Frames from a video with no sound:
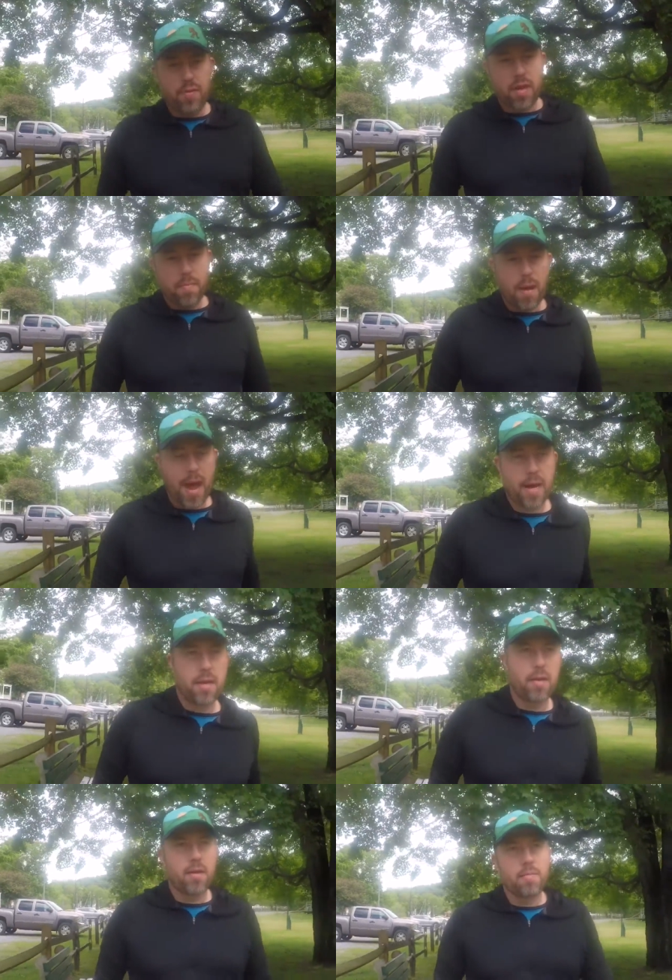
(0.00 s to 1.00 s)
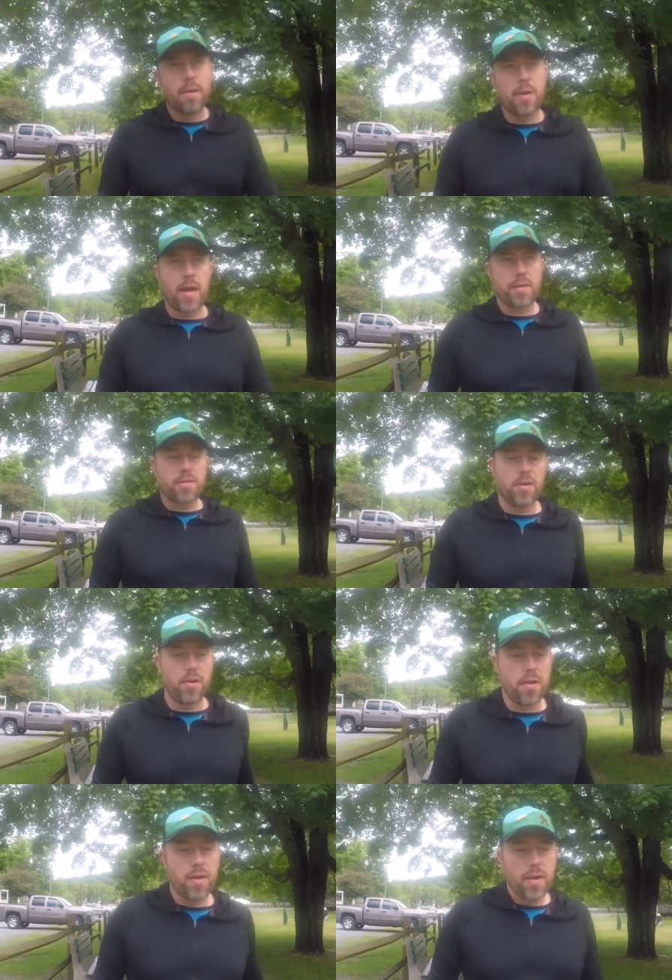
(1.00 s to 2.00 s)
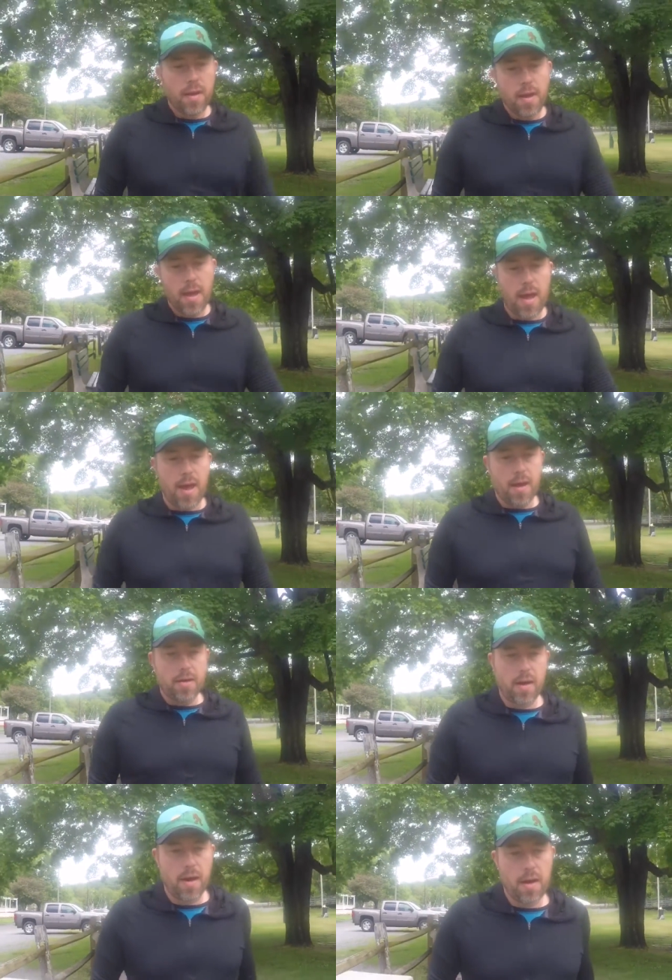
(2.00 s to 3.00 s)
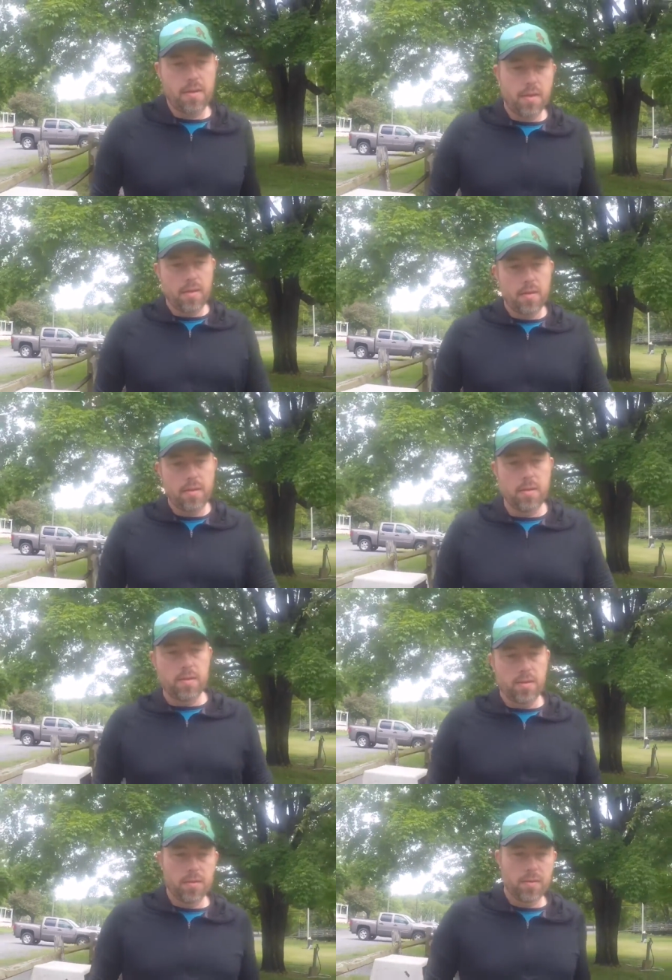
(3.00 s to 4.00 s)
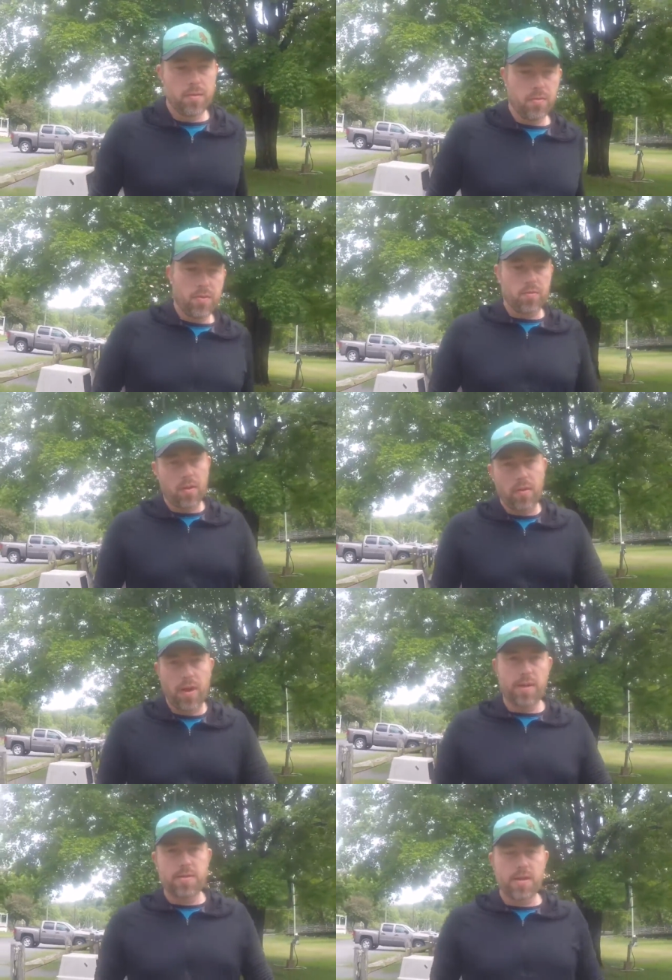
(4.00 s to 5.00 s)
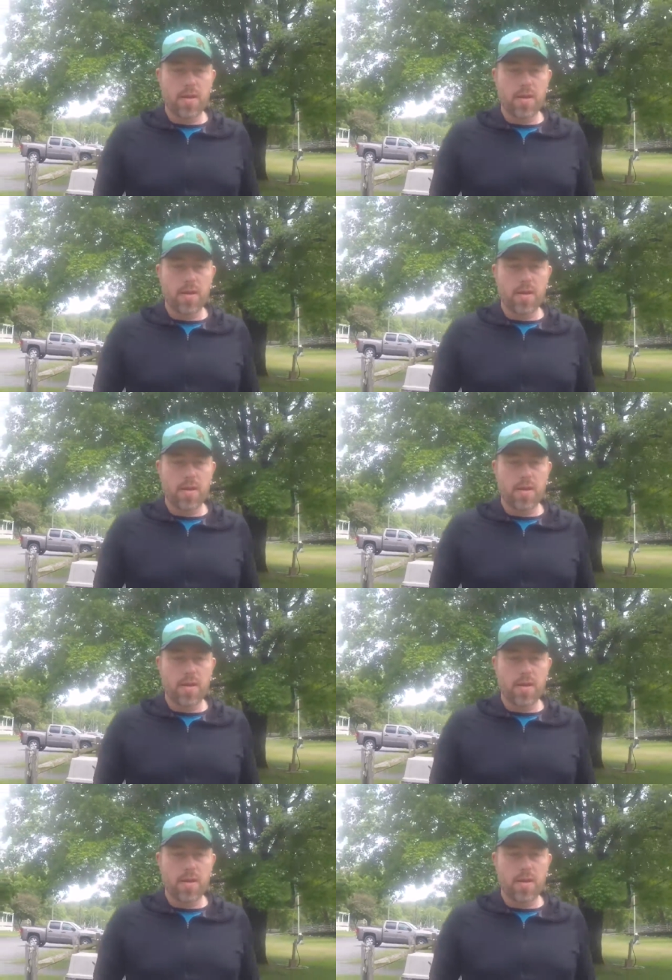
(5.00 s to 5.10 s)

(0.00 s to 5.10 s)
to come back maybe next year and do the trail days.